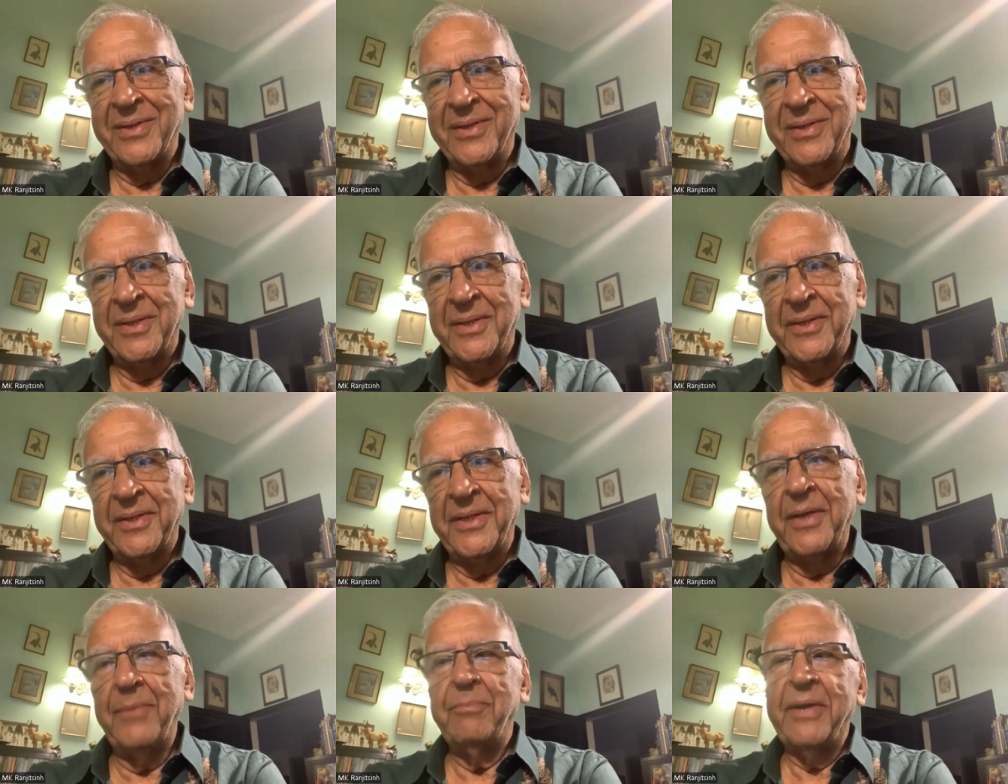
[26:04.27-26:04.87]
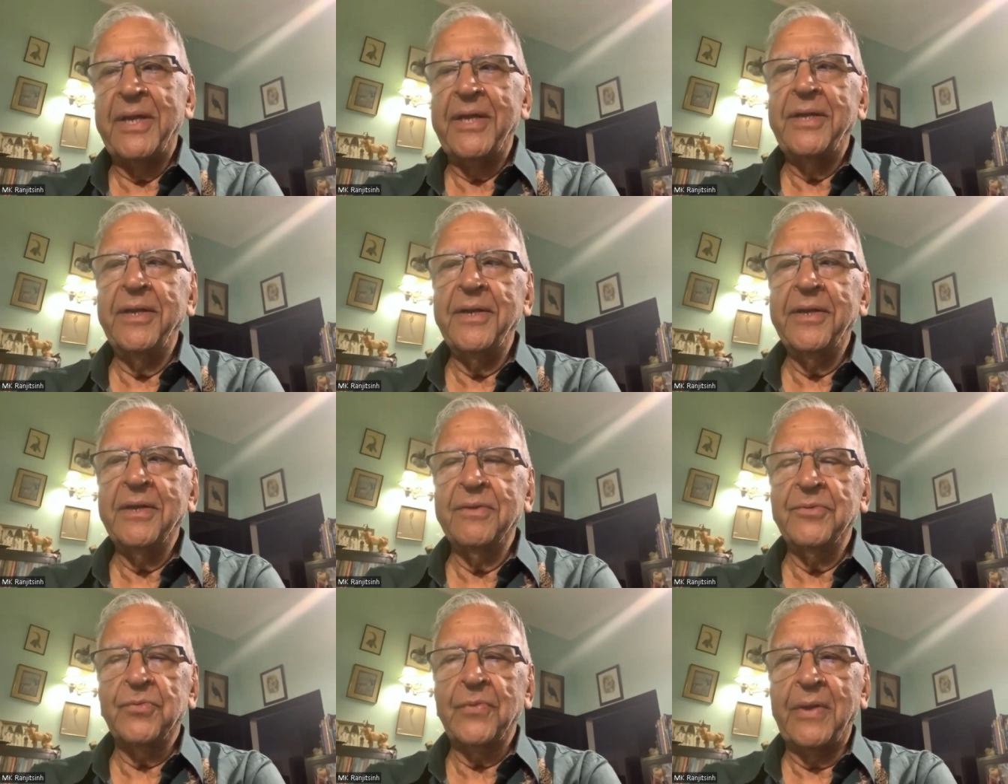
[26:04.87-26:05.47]
Yes. They made
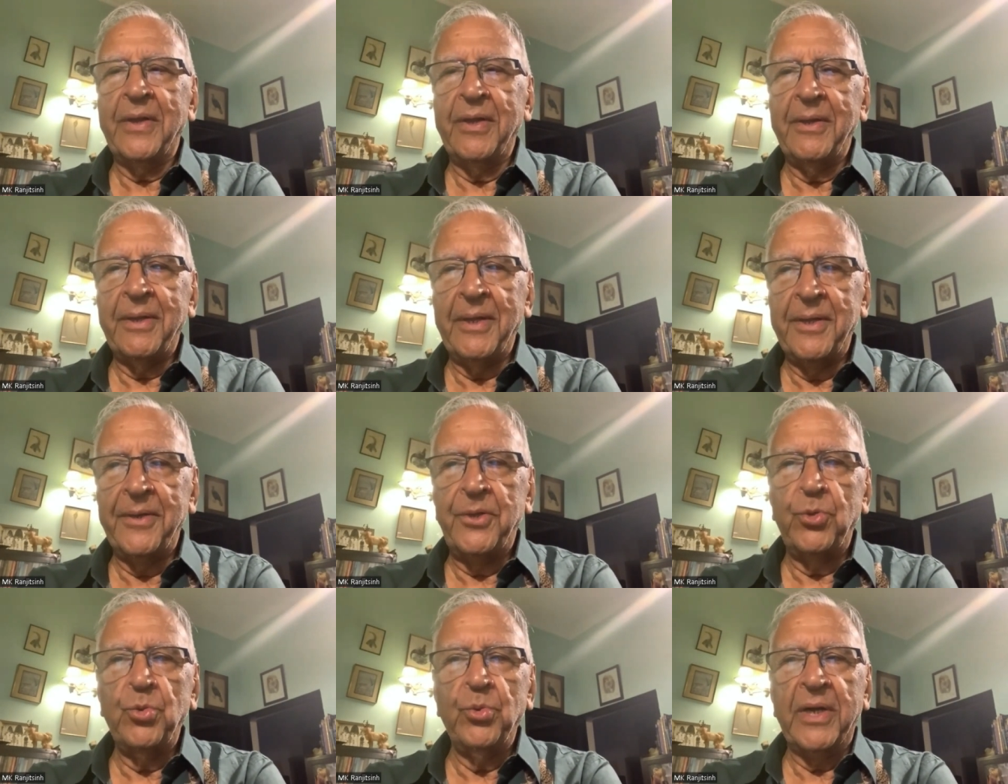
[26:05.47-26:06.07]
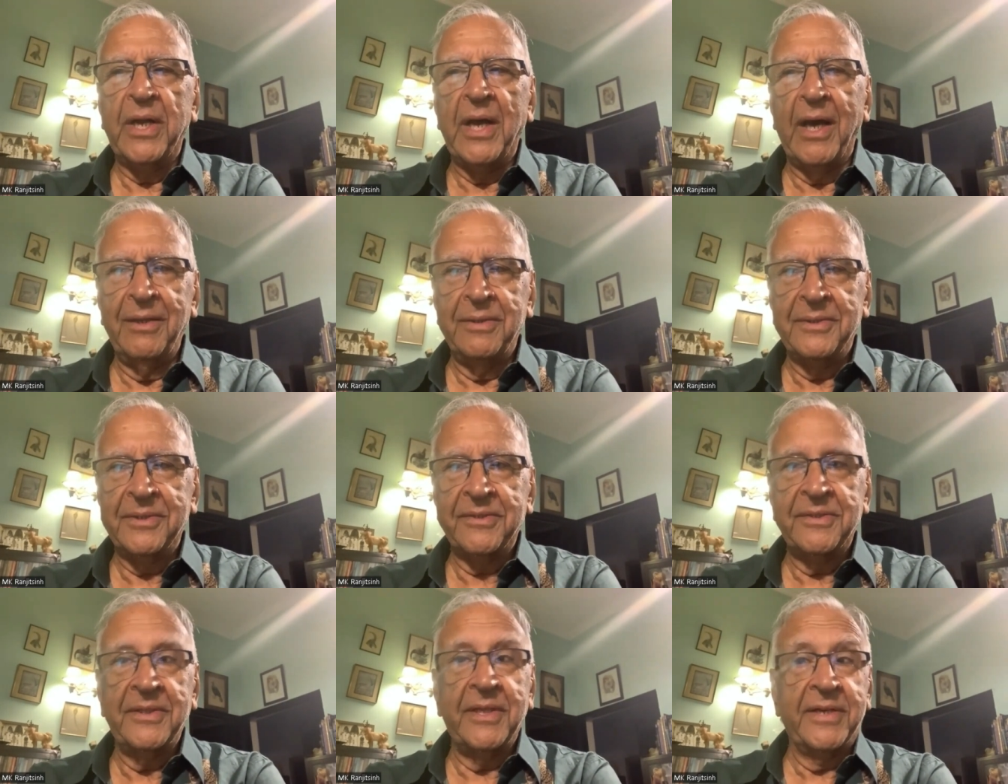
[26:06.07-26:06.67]
it as a, a new
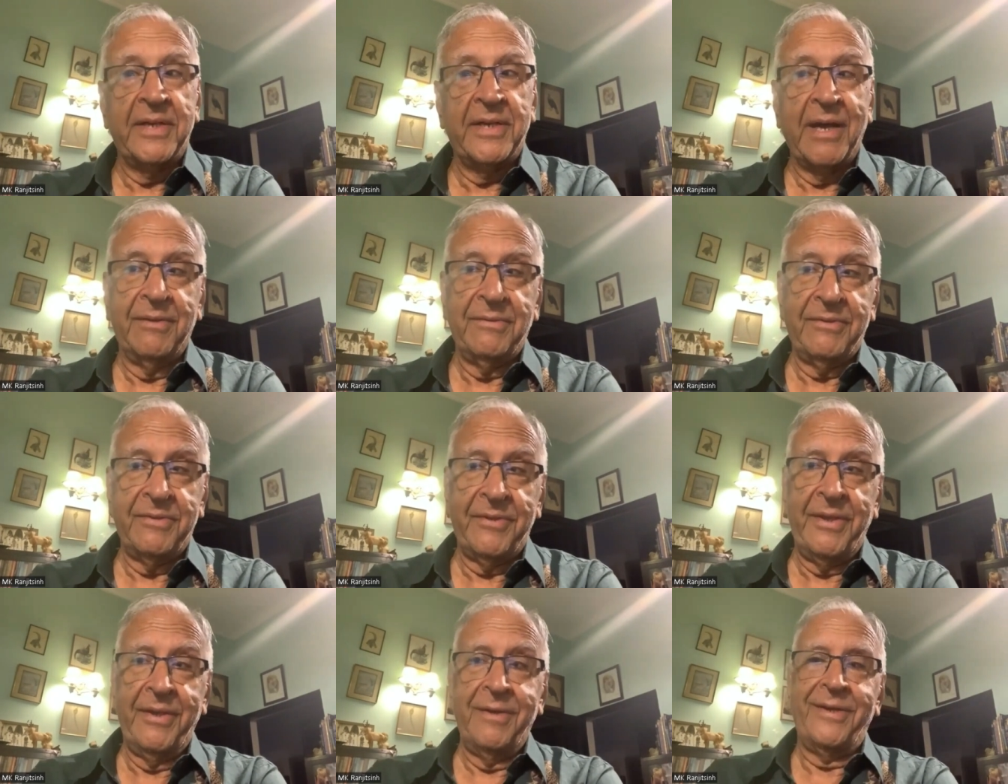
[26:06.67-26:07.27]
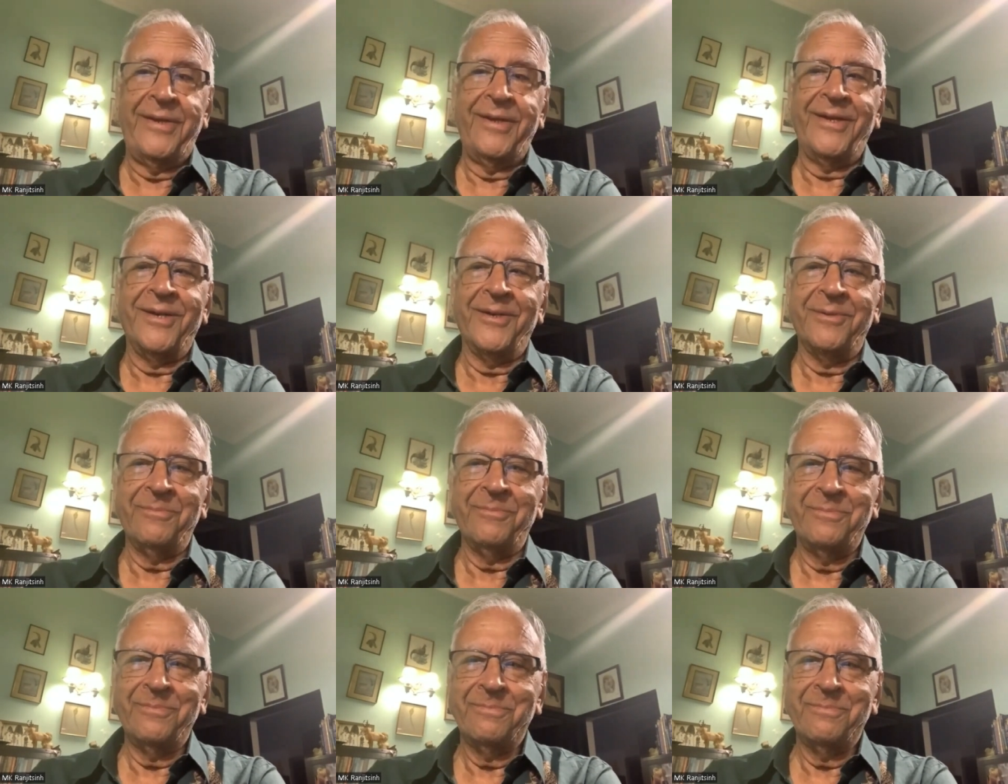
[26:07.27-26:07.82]
dance, the dancing deer